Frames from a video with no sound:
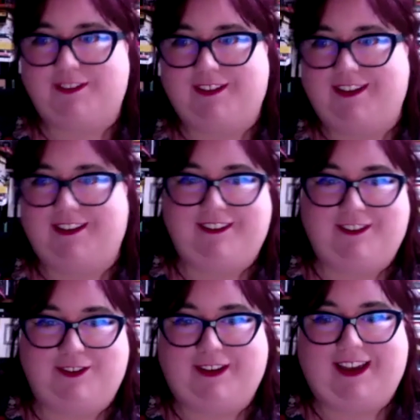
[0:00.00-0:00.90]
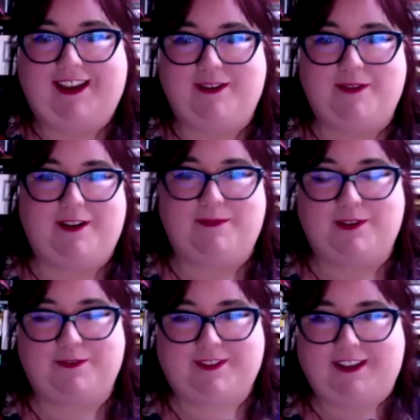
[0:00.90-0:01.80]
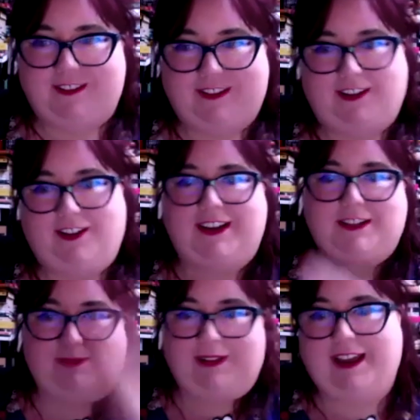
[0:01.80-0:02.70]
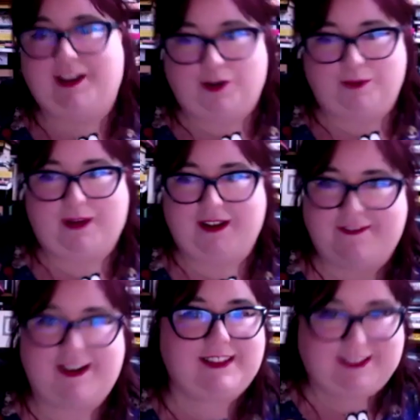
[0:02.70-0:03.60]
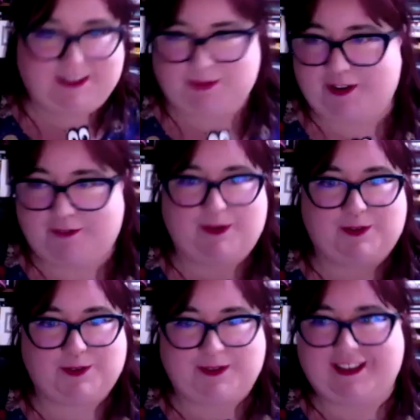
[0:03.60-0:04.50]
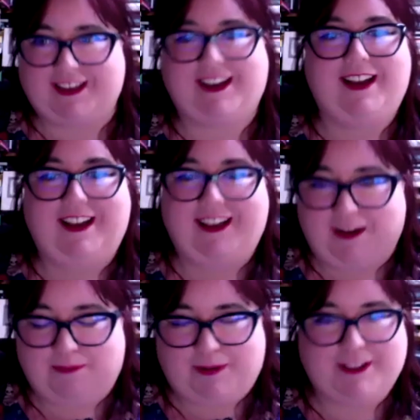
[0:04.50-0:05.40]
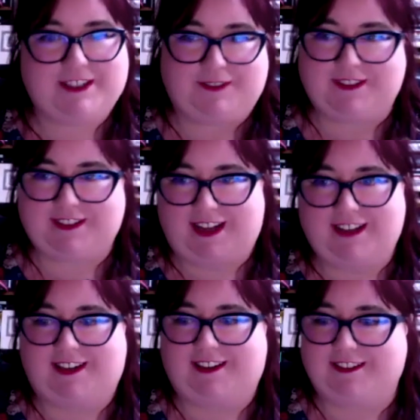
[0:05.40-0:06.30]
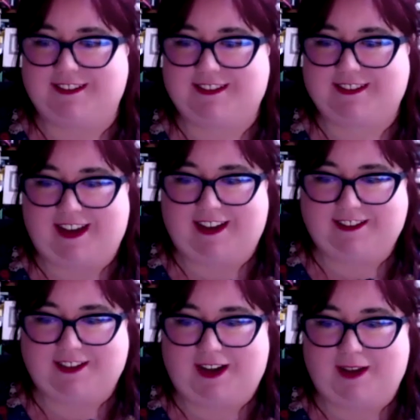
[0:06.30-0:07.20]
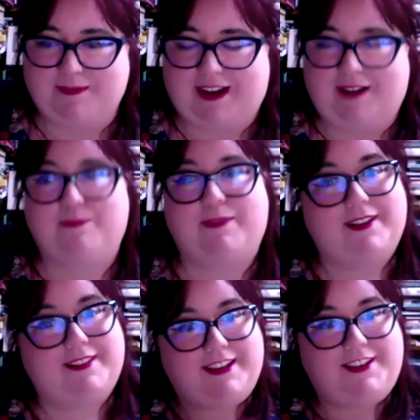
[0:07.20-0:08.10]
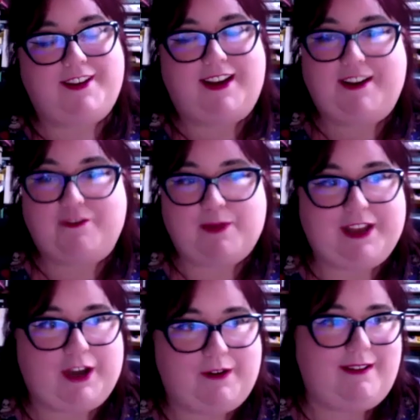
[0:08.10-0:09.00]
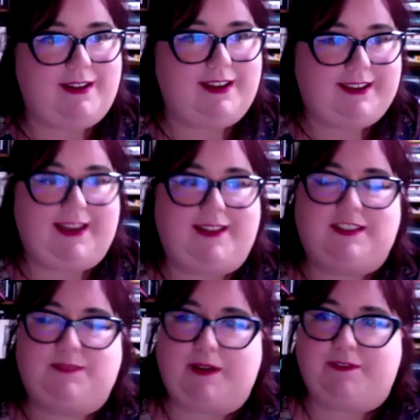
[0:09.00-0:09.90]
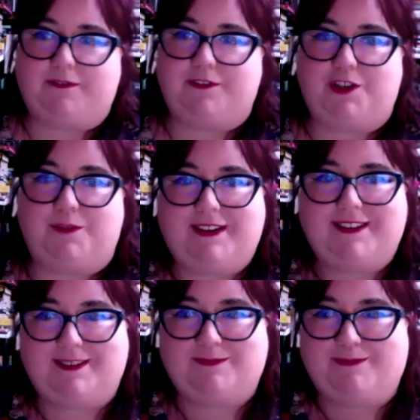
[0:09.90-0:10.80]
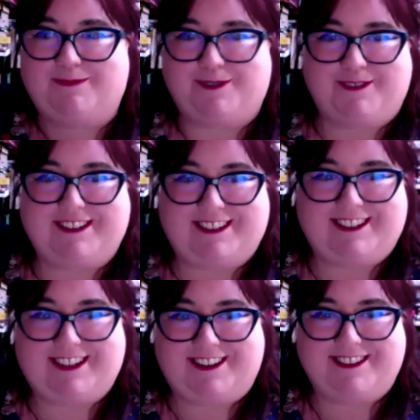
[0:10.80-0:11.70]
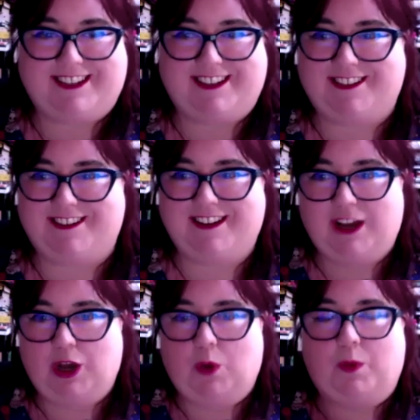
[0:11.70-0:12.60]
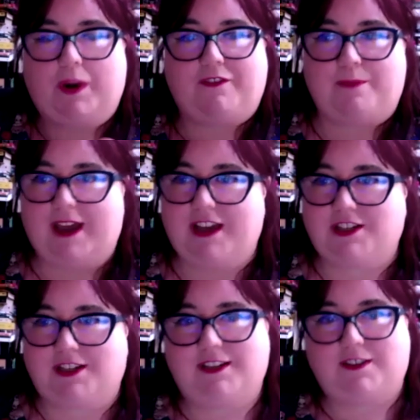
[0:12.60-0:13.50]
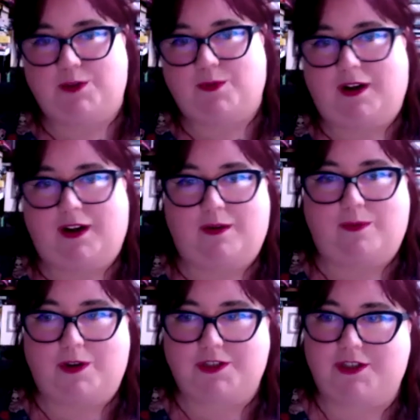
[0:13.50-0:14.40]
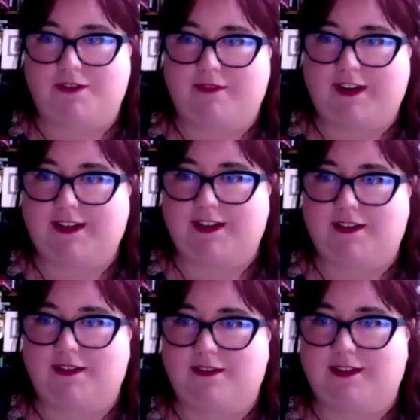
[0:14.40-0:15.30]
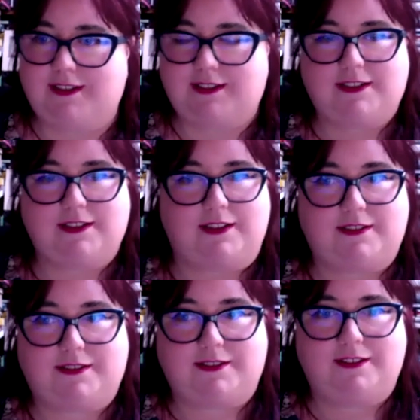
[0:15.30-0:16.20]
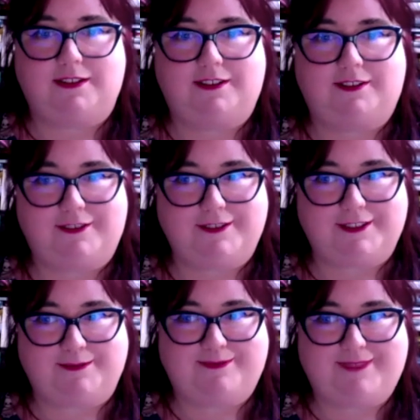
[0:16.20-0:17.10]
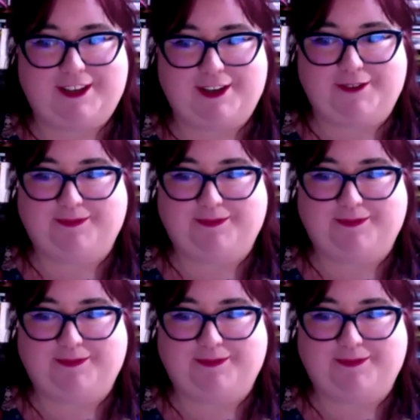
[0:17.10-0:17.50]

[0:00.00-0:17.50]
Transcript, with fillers: in UK. You've seen the light playing on my face as we have been talking. Apologies for slight darkness at times, but thank you, and everybody go out and get SpecFic for Newbies. We'll put all the details in whatever page is you are watching, reading, listening to this. Awesome. Thank you.